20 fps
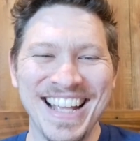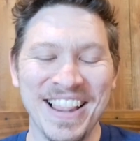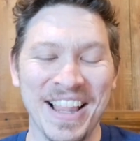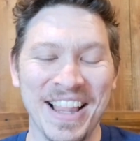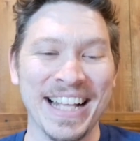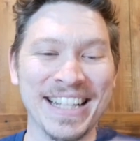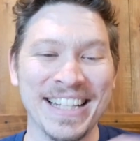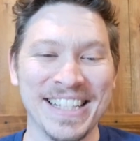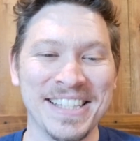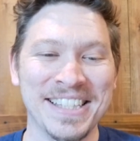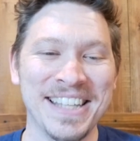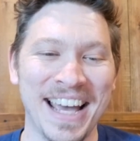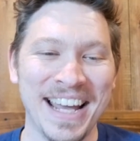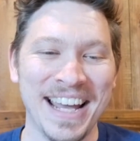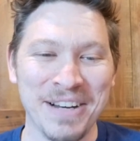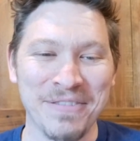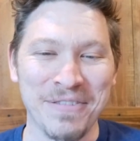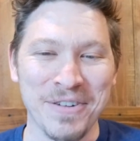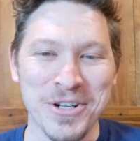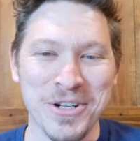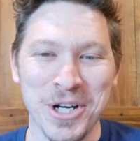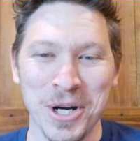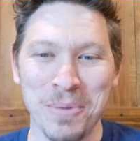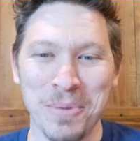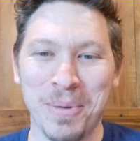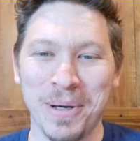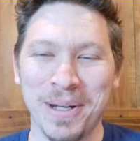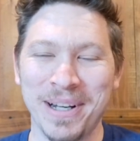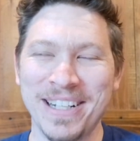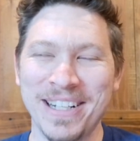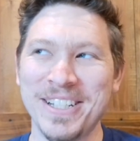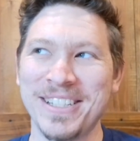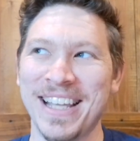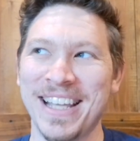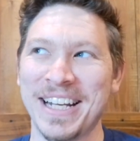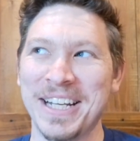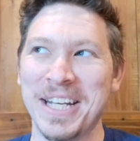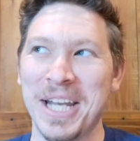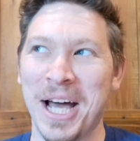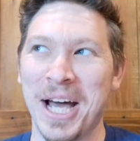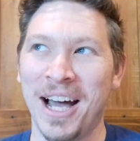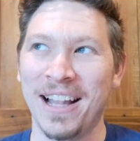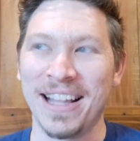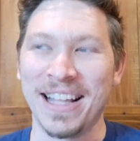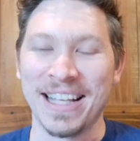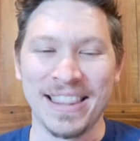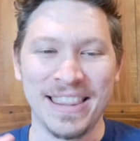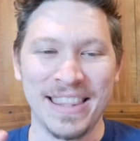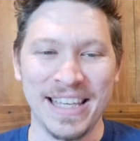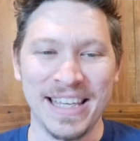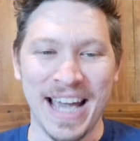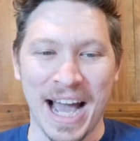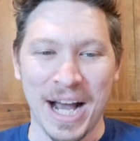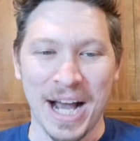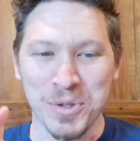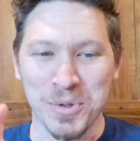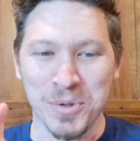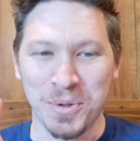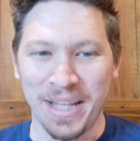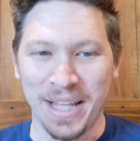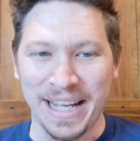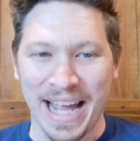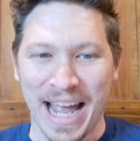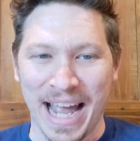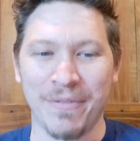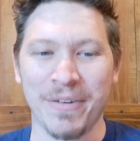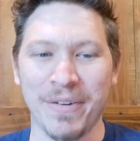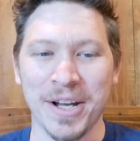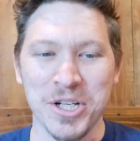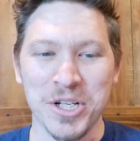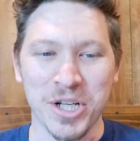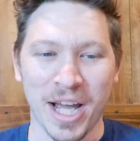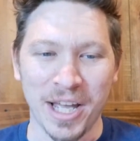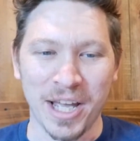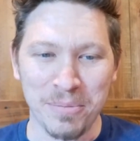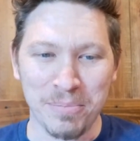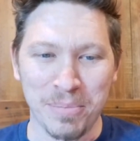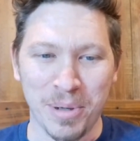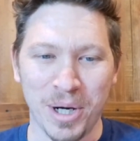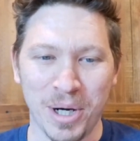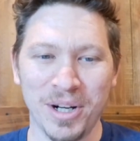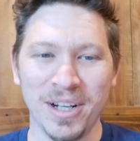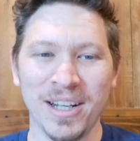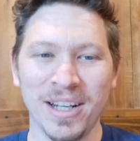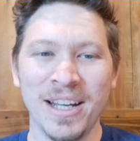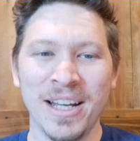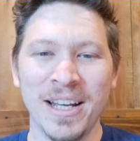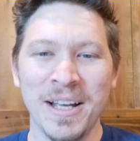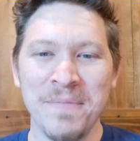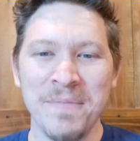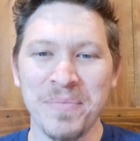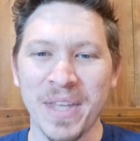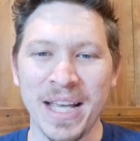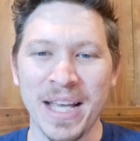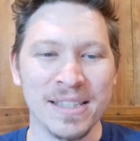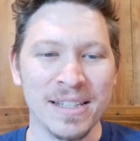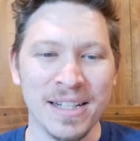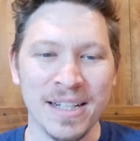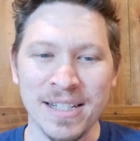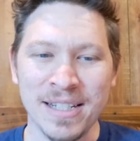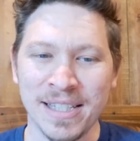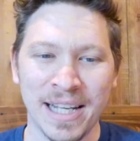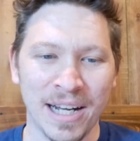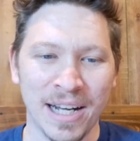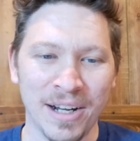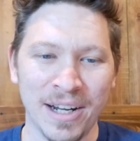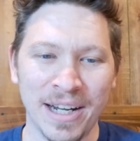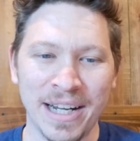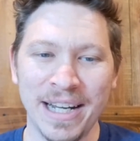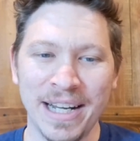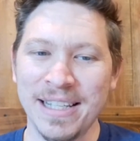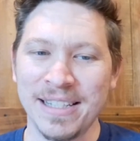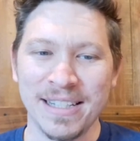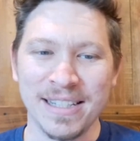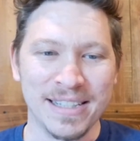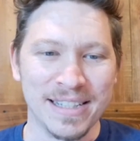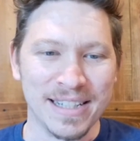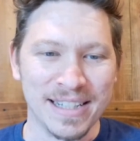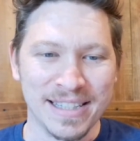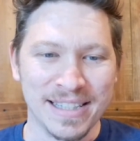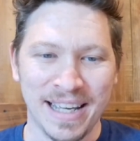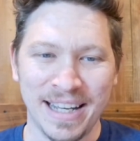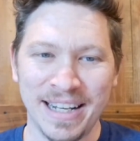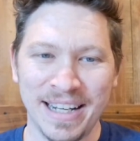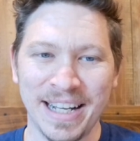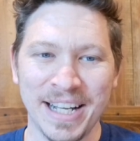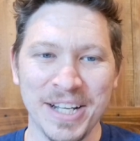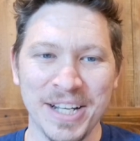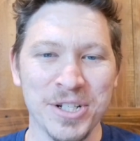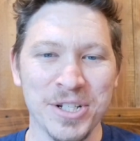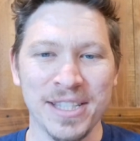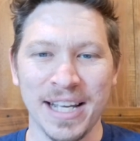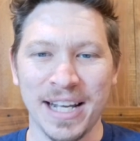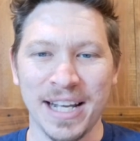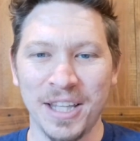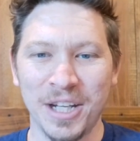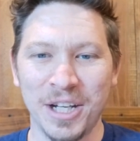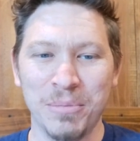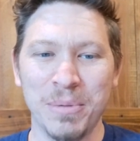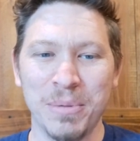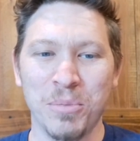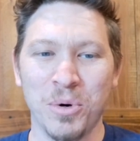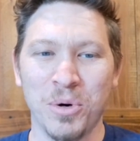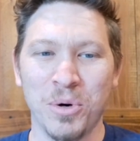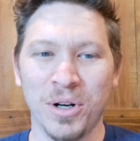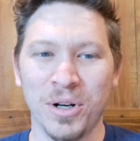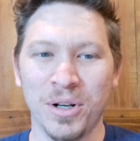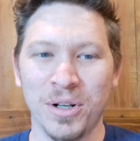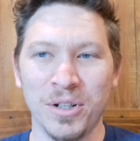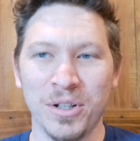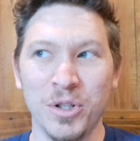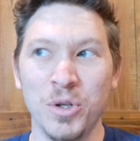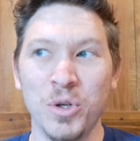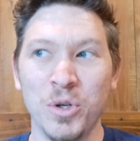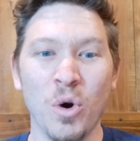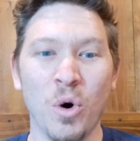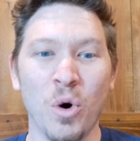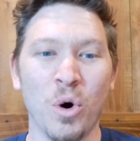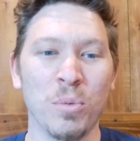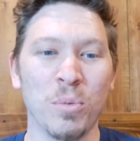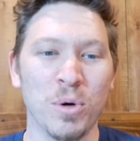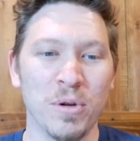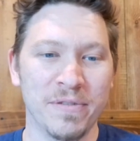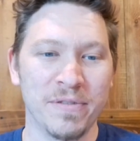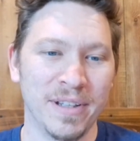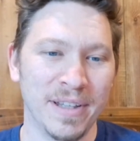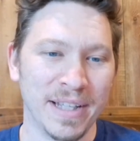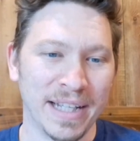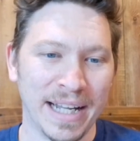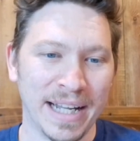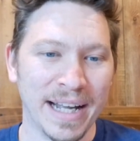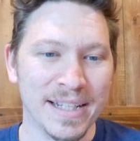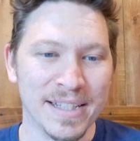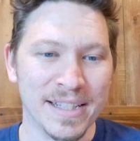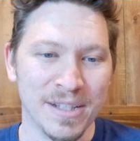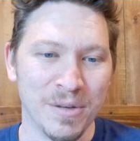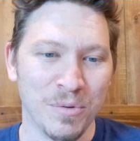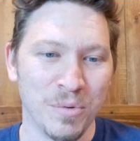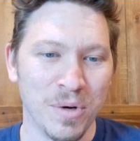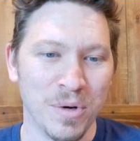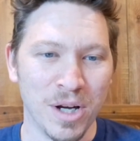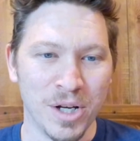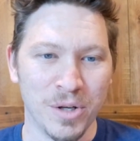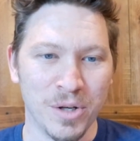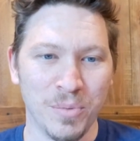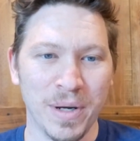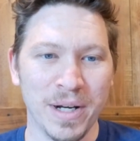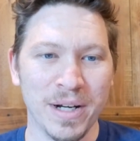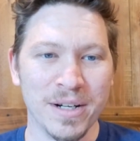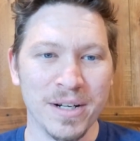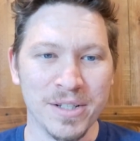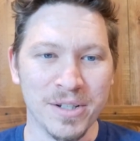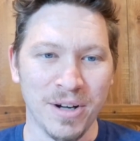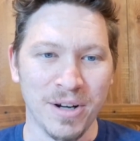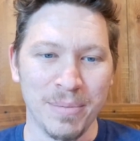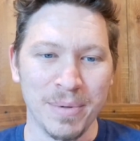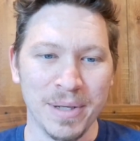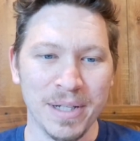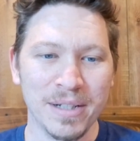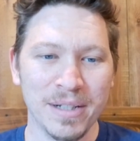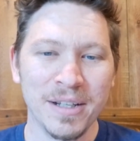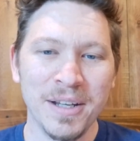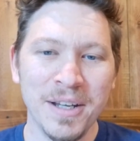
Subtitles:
it's exciting for sure, but it's just like not like the actual like having a child part isn't as scary, isn't as exciting. It's just like a little bit more normal feeling, I guess is a good way to describe it,